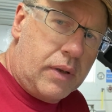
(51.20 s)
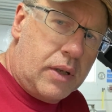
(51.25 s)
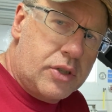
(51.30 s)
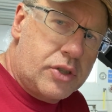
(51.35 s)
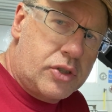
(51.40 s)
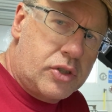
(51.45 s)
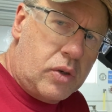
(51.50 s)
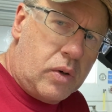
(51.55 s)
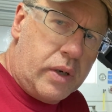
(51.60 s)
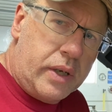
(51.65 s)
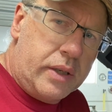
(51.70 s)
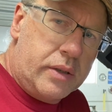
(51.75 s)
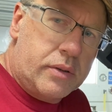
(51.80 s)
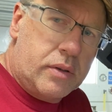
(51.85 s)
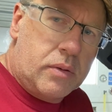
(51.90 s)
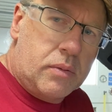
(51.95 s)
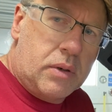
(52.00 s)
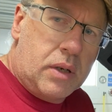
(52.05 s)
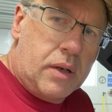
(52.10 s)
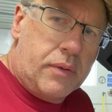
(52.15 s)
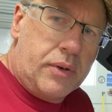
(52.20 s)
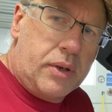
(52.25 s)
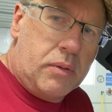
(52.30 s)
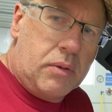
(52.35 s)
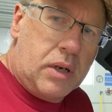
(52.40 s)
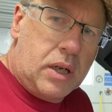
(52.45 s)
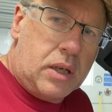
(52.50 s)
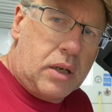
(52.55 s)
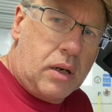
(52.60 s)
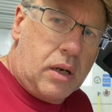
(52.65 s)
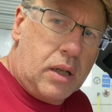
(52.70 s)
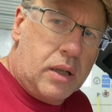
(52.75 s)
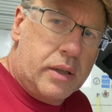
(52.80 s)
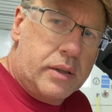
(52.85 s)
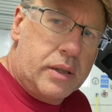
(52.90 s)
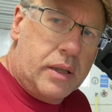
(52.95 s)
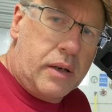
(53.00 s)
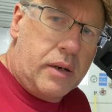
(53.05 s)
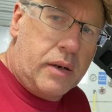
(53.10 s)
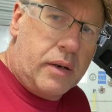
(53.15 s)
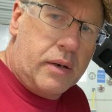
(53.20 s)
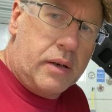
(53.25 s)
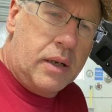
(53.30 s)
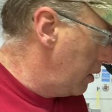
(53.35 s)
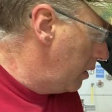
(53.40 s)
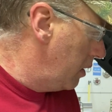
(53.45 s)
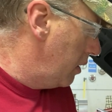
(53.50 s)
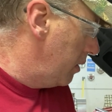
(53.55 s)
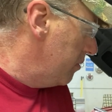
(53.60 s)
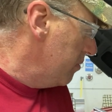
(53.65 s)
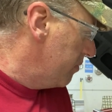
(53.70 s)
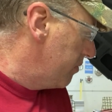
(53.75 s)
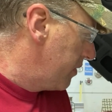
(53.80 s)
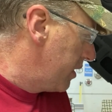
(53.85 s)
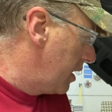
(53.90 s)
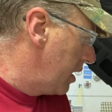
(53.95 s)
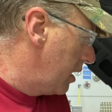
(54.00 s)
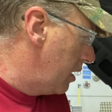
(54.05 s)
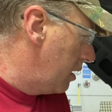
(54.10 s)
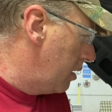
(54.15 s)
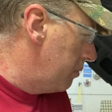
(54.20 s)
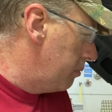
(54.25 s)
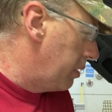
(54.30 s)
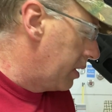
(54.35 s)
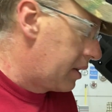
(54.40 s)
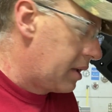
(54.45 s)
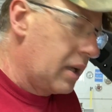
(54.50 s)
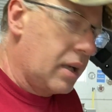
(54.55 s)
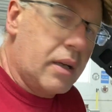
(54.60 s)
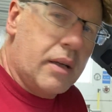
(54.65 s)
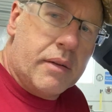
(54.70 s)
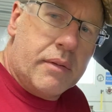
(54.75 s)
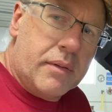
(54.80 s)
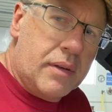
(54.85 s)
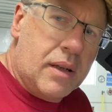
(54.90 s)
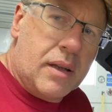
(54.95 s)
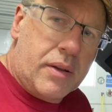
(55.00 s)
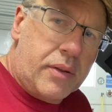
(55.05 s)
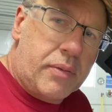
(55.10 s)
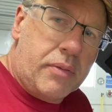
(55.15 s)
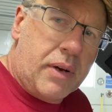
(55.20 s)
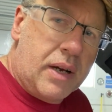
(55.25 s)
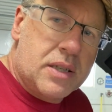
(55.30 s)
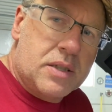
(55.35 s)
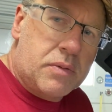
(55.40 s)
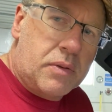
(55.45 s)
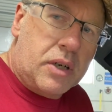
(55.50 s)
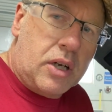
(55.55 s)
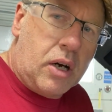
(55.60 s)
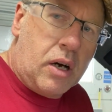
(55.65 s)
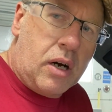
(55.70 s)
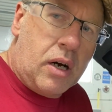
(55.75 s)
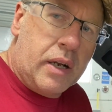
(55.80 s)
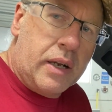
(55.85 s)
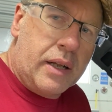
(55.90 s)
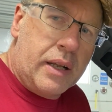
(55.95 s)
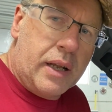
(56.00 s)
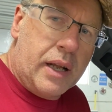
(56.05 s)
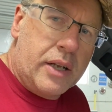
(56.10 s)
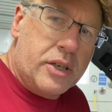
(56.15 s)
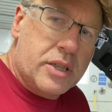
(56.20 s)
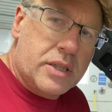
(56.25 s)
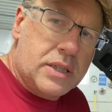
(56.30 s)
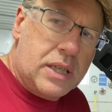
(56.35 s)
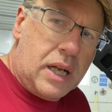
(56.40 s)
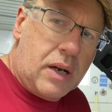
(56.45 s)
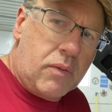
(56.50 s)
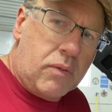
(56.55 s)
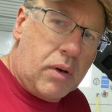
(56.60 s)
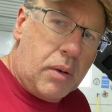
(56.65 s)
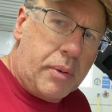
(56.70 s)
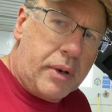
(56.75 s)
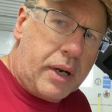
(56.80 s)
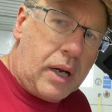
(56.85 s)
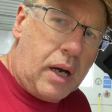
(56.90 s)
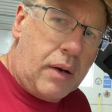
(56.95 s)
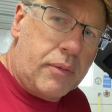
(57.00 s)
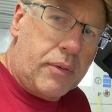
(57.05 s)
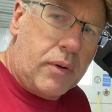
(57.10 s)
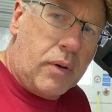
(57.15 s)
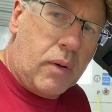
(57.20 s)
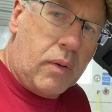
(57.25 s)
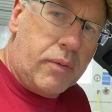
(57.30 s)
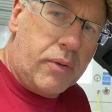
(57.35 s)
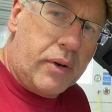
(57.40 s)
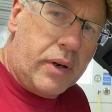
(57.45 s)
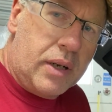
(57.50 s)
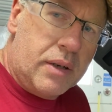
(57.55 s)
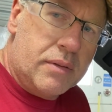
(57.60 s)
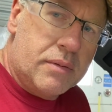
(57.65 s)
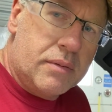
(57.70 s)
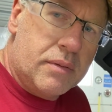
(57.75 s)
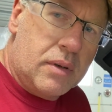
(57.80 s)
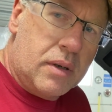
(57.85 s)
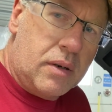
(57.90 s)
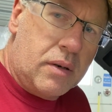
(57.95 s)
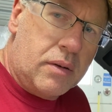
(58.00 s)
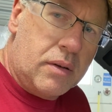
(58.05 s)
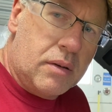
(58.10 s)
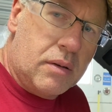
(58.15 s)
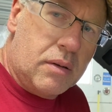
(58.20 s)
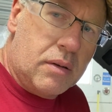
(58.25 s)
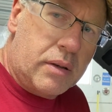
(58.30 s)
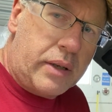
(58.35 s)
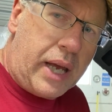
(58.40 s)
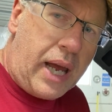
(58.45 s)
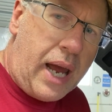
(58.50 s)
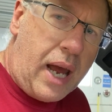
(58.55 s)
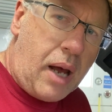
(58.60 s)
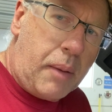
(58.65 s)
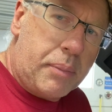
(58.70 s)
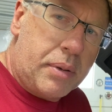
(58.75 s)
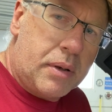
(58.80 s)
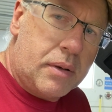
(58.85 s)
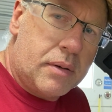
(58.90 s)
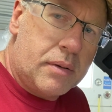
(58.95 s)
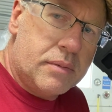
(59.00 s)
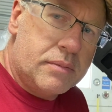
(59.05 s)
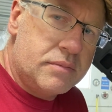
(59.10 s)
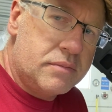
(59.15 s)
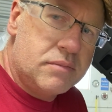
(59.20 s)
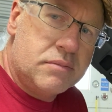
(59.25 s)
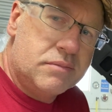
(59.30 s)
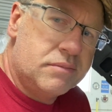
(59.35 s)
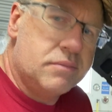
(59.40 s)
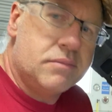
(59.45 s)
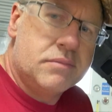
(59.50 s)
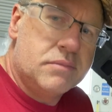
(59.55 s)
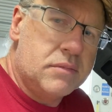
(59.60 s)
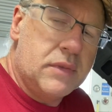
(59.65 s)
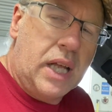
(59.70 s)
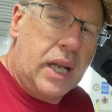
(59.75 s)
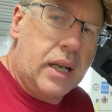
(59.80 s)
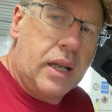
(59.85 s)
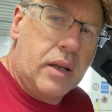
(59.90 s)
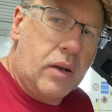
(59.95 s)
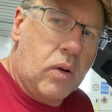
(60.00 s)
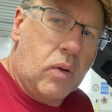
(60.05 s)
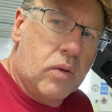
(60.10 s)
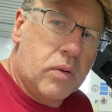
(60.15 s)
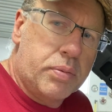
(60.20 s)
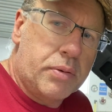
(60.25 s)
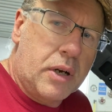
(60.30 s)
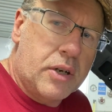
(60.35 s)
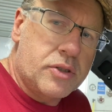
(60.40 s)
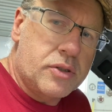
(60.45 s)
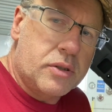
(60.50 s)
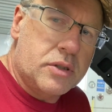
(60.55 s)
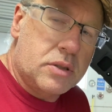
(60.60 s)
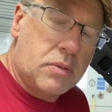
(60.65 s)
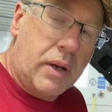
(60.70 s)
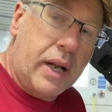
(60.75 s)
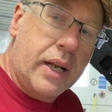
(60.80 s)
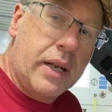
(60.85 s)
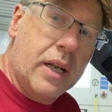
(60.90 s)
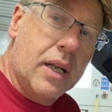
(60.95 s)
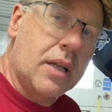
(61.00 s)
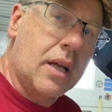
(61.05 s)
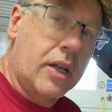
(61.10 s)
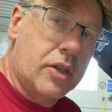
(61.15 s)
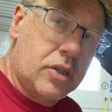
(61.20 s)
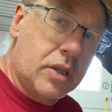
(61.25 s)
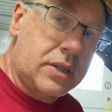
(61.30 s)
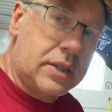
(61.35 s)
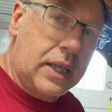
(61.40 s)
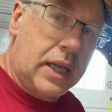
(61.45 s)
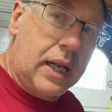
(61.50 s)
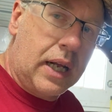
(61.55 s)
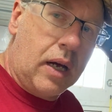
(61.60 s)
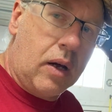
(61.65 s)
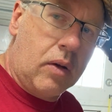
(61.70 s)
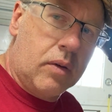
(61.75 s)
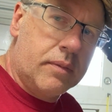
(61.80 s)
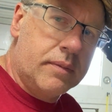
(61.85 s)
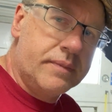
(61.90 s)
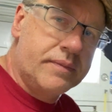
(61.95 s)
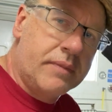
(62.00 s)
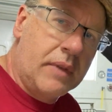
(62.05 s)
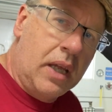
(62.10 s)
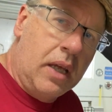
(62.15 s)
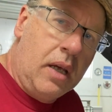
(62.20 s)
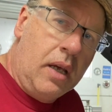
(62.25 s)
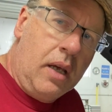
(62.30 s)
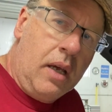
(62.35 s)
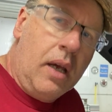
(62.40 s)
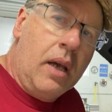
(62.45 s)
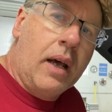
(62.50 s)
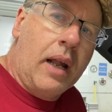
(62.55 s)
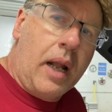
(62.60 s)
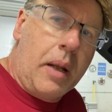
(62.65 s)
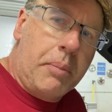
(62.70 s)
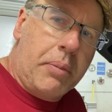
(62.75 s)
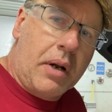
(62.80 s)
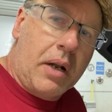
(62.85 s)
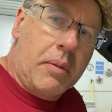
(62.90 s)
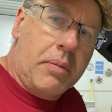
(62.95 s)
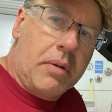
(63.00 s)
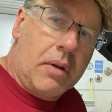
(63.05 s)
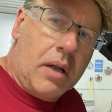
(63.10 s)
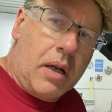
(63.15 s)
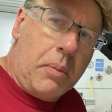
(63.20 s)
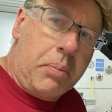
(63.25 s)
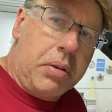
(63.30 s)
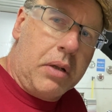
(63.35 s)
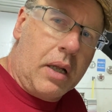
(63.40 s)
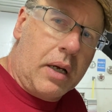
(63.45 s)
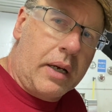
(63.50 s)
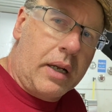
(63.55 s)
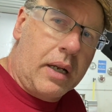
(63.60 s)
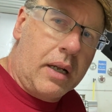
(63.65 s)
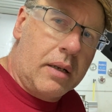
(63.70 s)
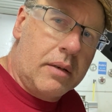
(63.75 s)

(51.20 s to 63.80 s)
joint or whatever you want to call it there. But the threads were gone and they just had a rubber cover over it, or a little cap. That didn't hold pressure. So what I did, I took that out and I put a plug in it,